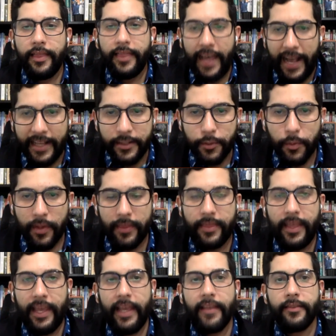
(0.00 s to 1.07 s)
that's
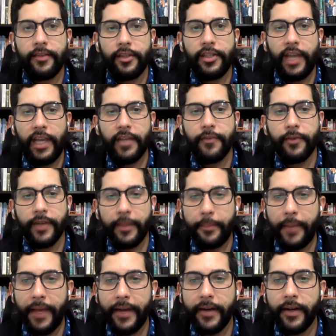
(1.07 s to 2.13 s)
when things change for the
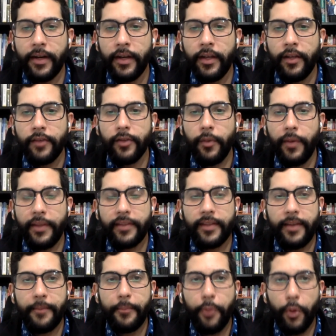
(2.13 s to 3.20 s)
better. So
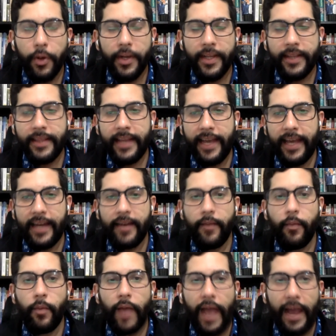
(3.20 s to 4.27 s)
it's important that
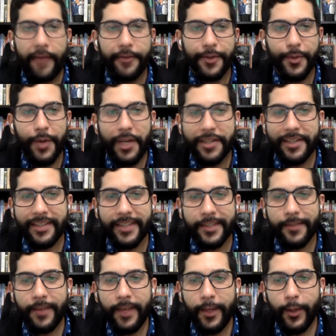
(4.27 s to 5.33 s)
after watching
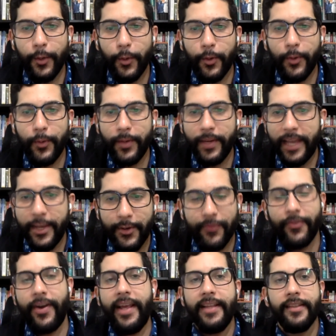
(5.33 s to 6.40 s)
this video, you let
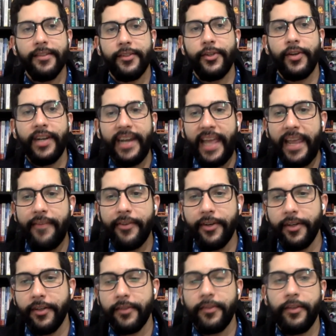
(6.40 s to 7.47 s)
your friends, your
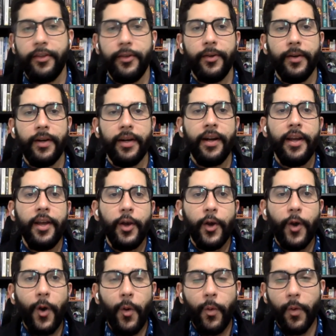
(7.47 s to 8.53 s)
neighbors, your
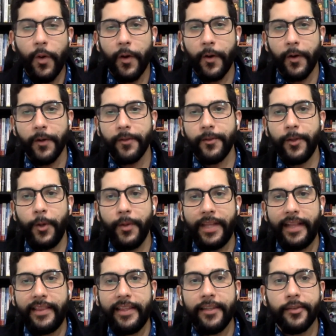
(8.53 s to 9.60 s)
coworkers know
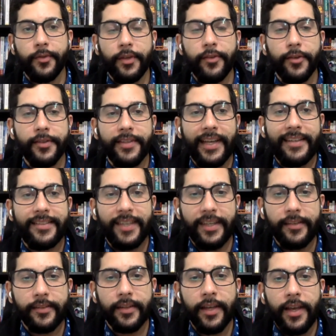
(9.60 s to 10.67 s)
that this resource
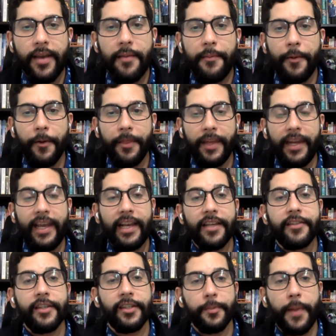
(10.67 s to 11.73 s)
exists, both in
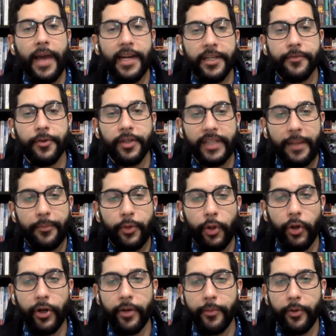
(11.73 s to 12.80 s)
English and Spanish, for them to
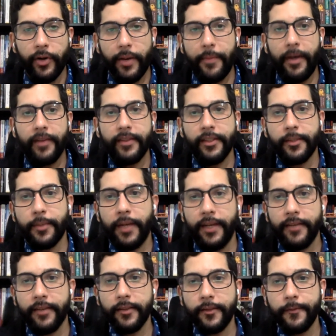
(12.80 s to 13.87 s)
learn more about this
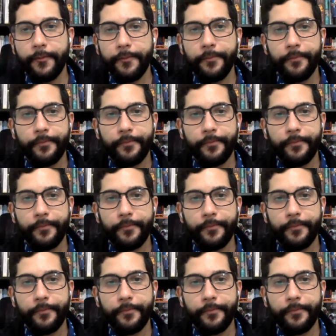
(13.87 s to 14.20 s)
process.